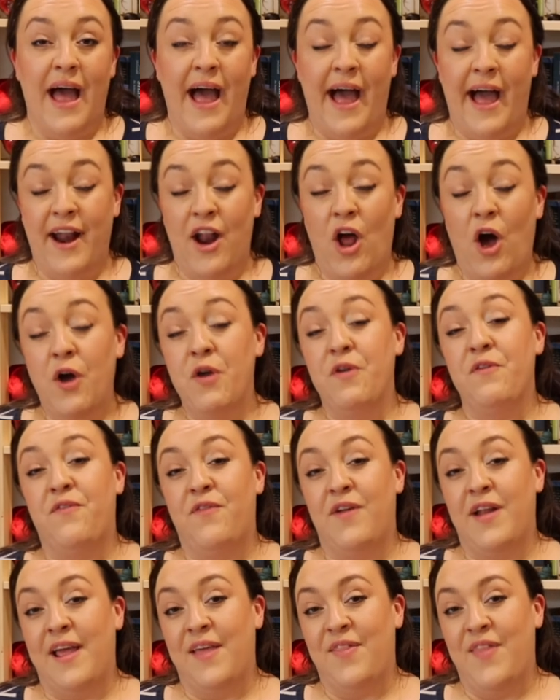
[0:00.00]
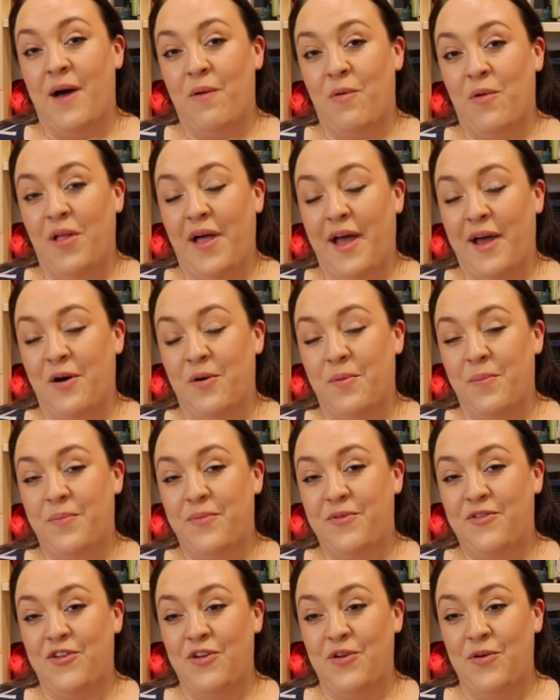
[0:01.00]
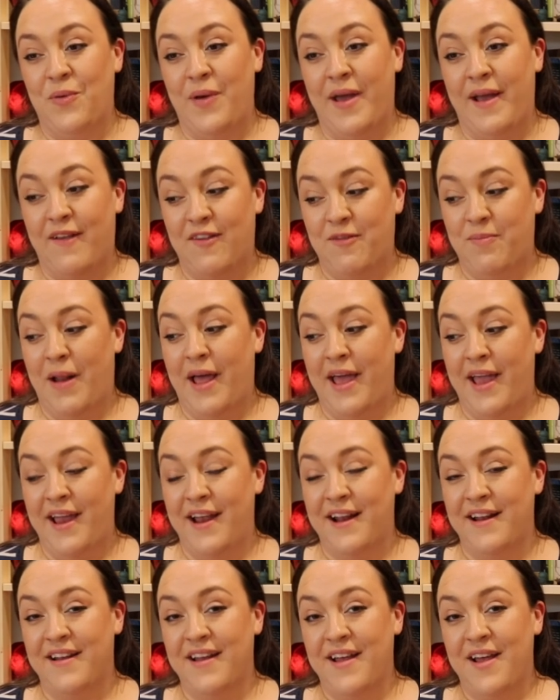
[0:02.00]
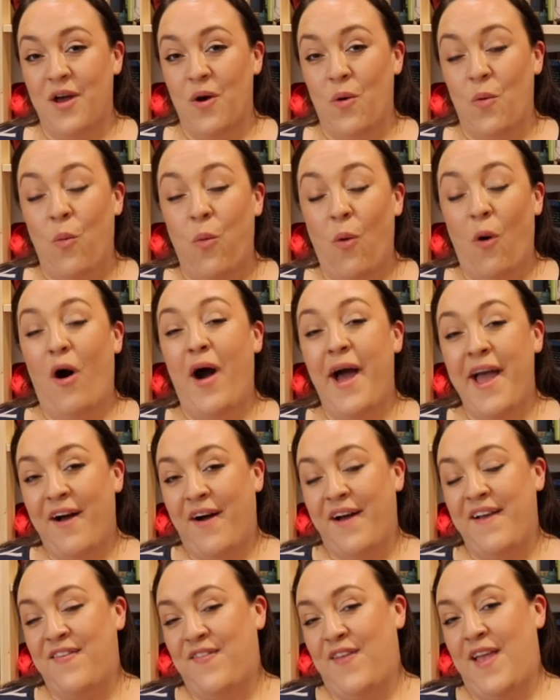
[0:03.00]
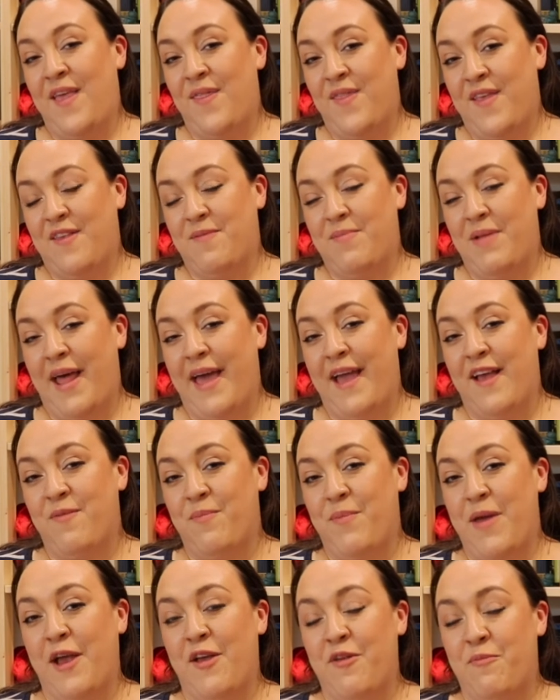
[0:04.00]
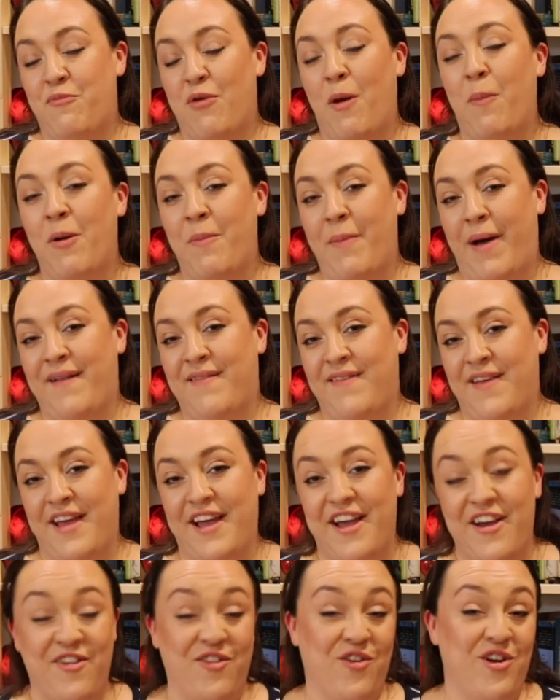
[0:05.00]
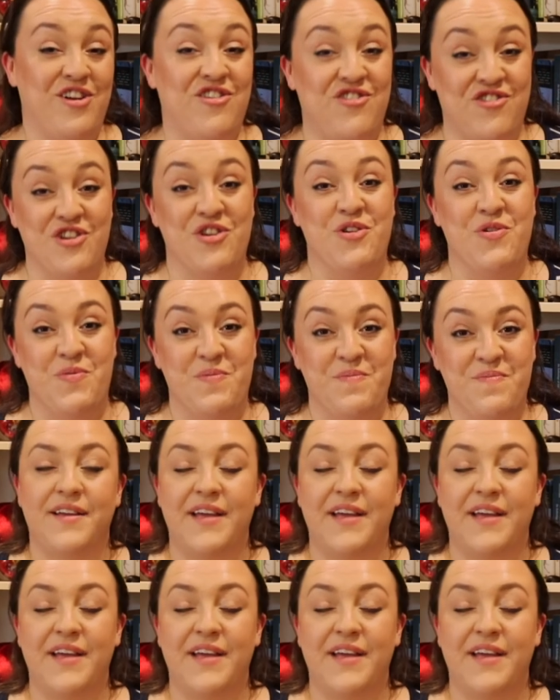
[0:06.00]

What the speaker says: And hopefully that will help to explain why I see this play as being as problematic as I do.